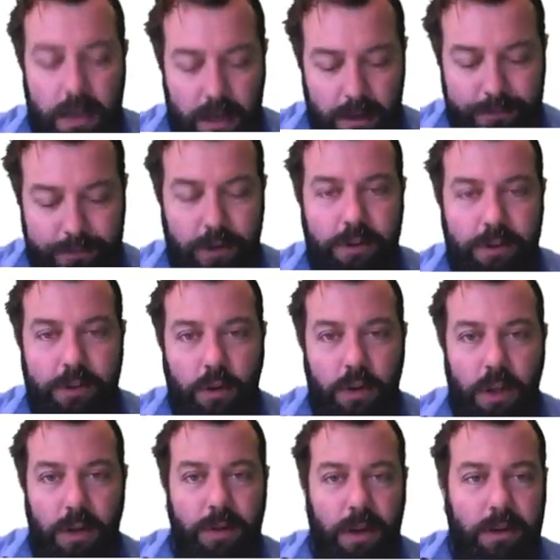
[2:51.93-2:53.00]
Now, first of
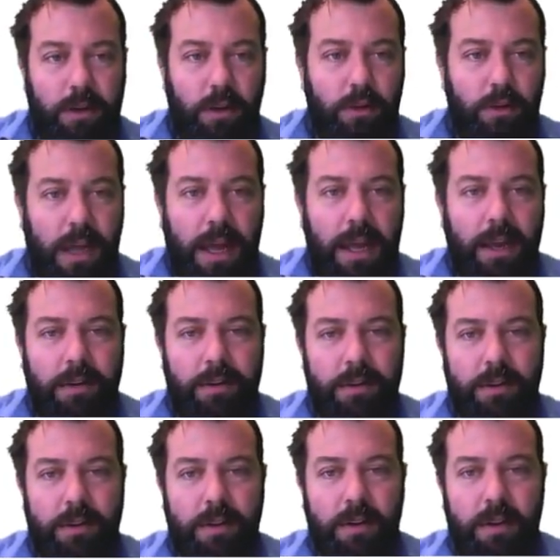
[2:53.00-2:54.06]
all, I'm going to look at
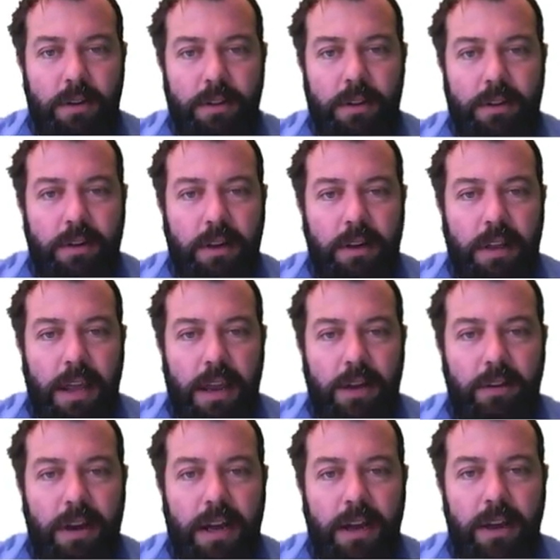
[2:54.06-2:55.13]
this little
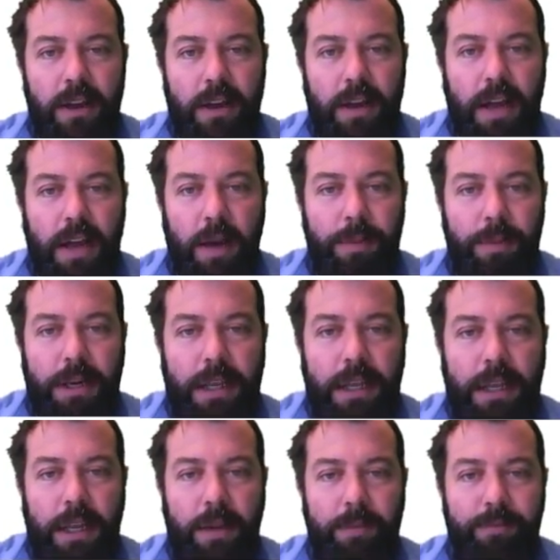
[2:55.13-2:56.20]
area up in
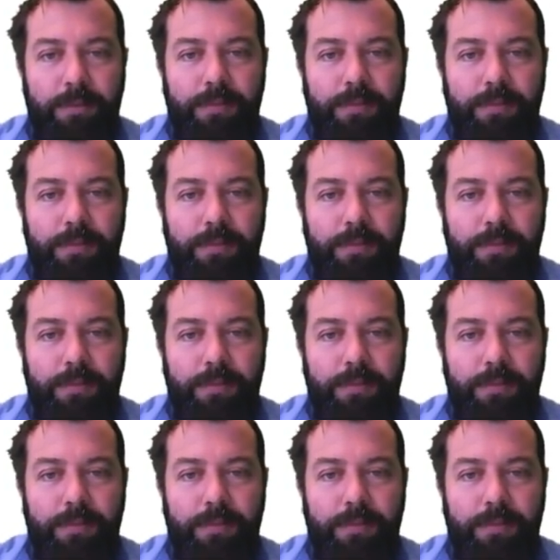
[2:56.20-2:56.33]
here.